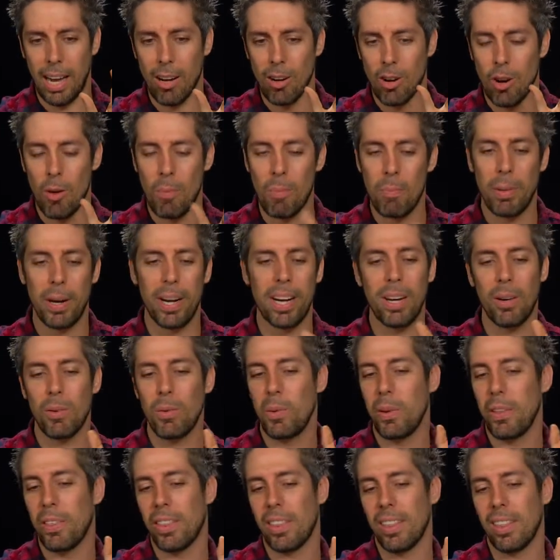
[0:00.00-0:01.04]
compare it
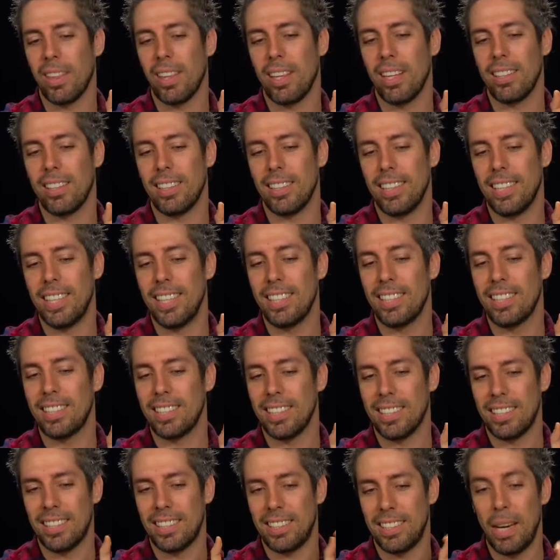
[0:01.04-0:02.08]
with
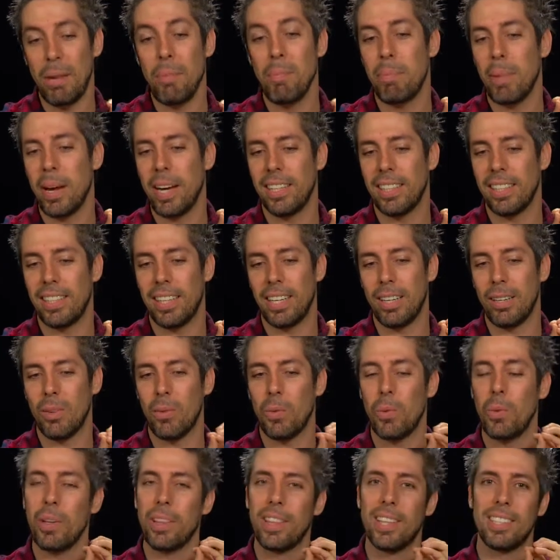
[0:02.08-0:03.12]
this same
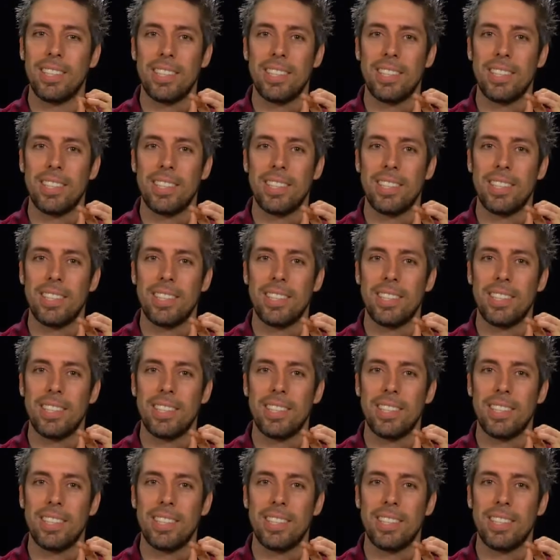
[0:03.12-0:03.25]
painting with the